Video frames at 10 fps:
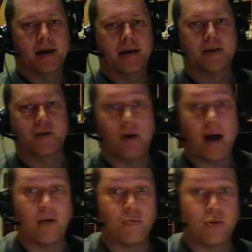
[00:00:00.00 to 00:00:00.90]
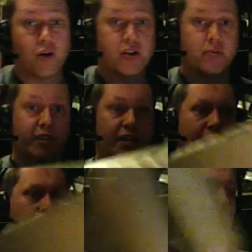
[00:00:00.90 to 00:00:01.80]
so I unboxed the machine.
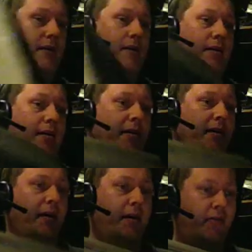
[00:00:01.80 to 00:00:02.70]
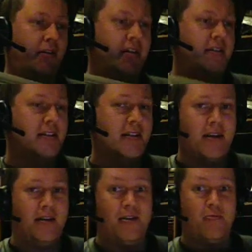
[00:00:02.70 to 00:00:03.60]
Here it is,
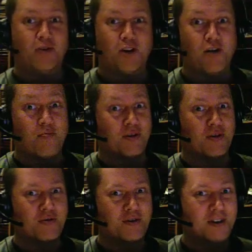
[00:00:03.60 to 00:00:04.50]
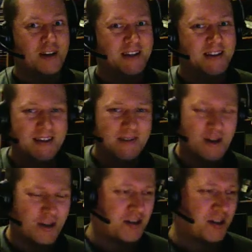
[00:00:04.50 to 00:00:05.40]
and there was a computer at least in the
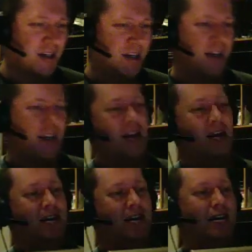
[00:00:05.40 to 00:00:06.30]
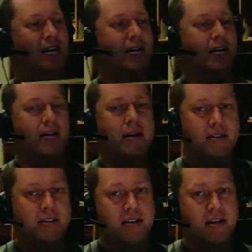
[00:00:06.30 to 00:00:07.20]
box. As
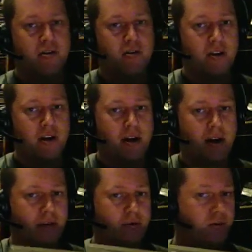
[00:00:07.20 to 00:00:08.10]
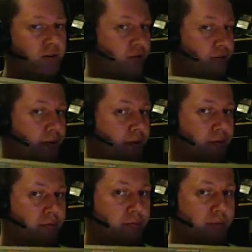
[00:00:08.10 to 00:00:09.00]
I stated earlier, I don't know
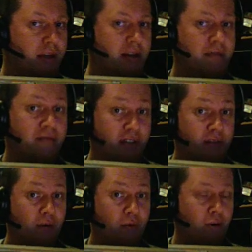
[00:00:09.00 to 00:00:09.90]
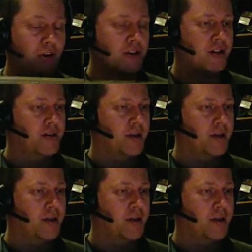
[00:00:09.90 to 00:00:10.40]
yet if this one works.